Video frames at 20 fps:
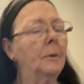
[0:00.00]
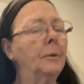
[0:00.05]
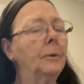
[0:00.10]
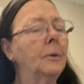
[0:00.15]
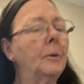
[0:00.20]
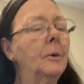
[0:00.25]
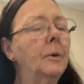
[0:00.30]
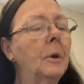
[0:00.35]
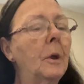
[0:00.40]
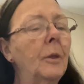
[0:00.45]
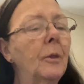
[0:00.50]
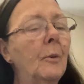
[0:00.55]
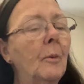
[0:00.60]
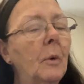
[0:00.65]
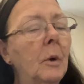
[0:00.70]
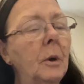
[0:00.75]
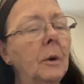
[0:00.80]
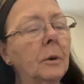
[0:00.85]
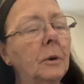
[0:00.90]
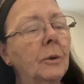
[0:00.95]
do another
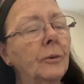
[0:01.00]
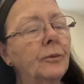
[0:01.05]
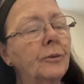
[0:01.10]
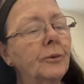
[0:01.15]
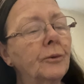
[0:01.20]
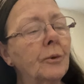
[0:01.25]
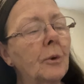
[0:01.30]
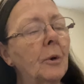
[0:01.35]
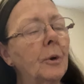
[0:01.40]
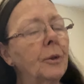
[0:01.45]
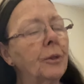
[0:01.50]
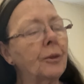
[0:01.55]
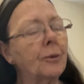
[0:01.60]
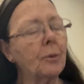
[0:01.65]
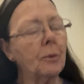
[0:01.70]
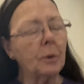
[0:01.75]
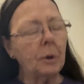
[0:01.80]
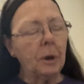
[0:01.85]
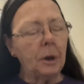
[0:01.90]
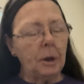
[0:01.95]
one because there's only
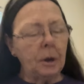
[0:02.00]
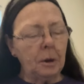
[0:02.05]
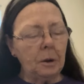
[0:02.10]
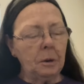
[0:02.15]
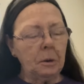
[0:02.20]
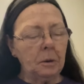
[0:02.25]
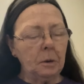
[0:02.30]
3.